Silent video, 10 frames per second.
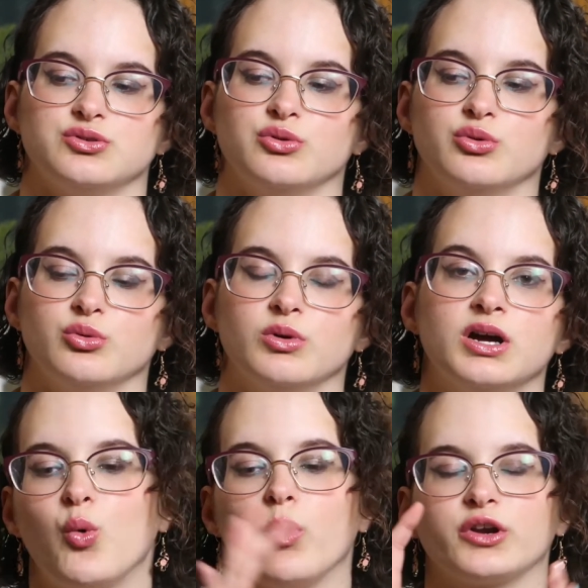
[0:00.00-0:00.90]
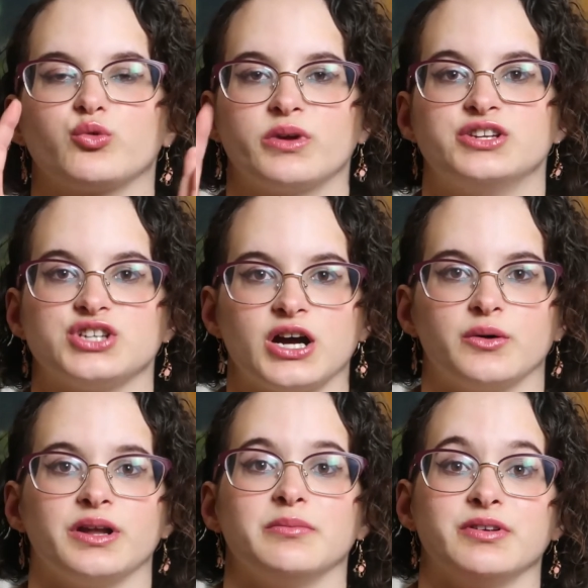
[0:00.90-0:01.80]
to want to reach
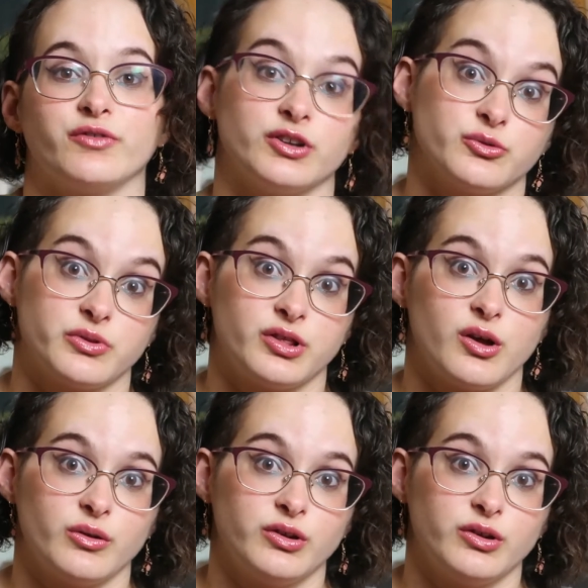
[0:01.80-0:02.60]
out and be friends with